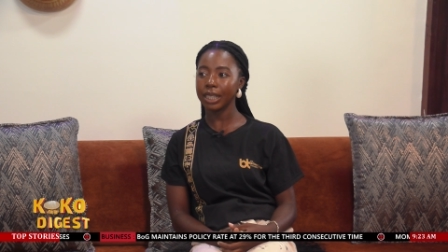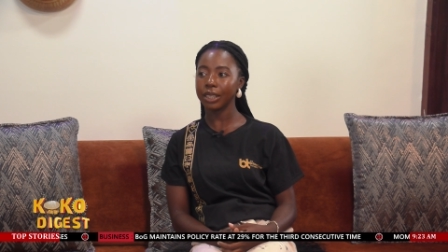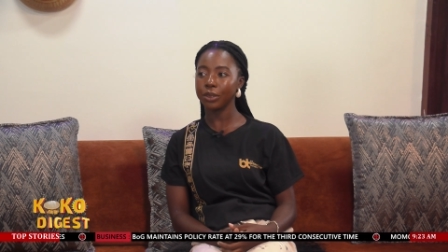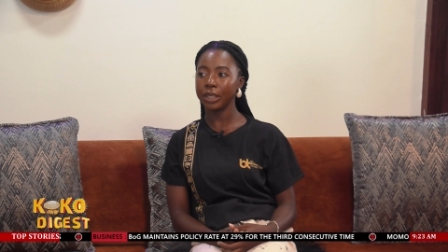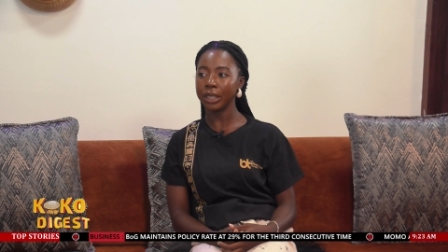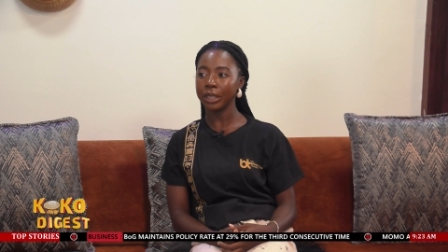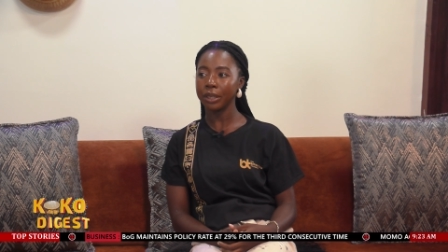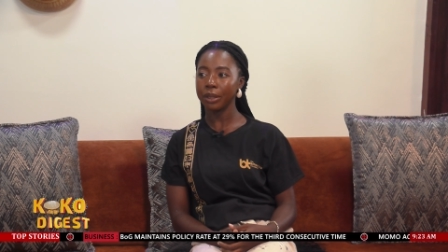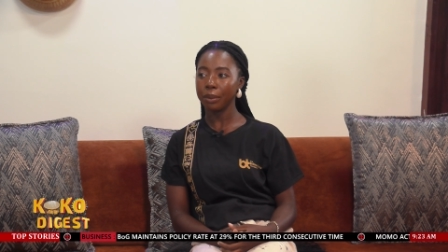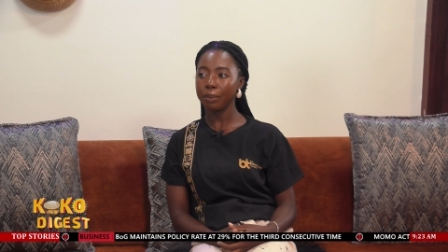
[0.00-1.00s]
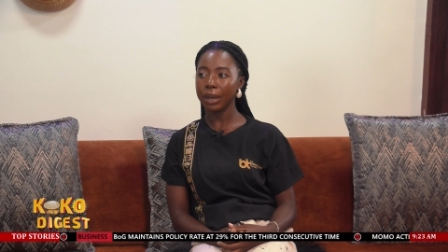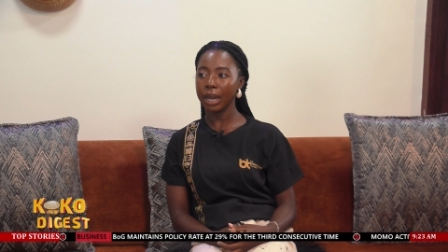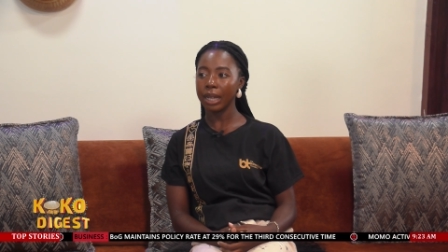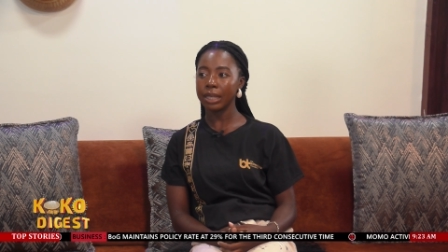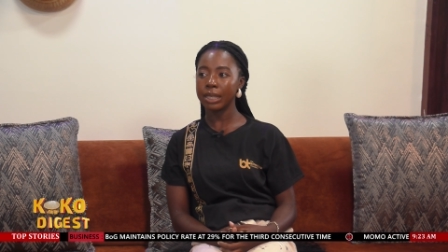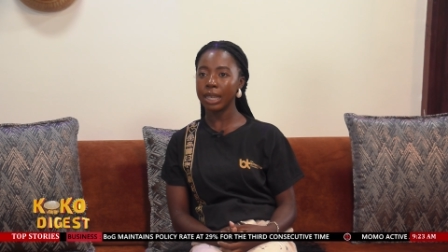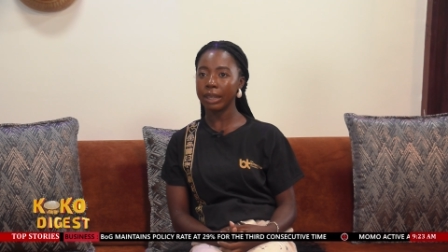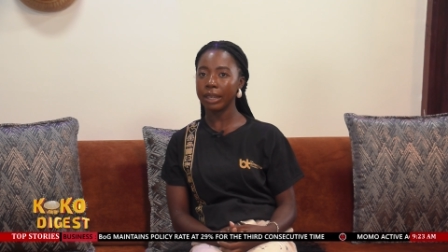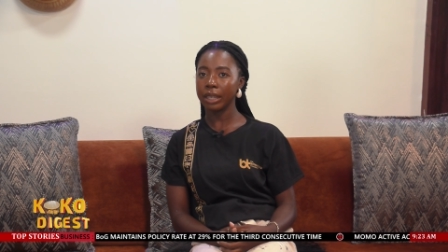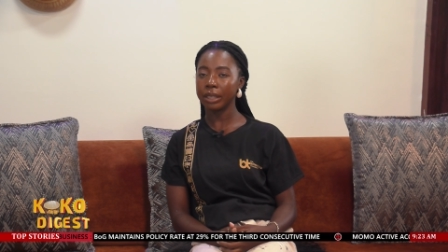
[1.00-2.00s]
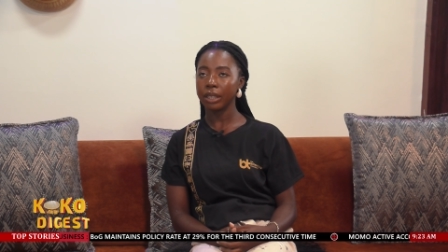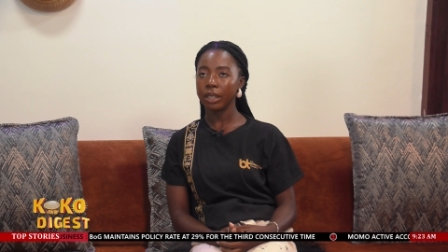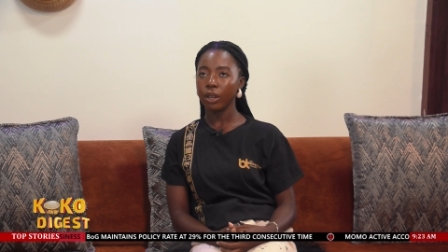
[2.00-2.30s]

sanitary pads and then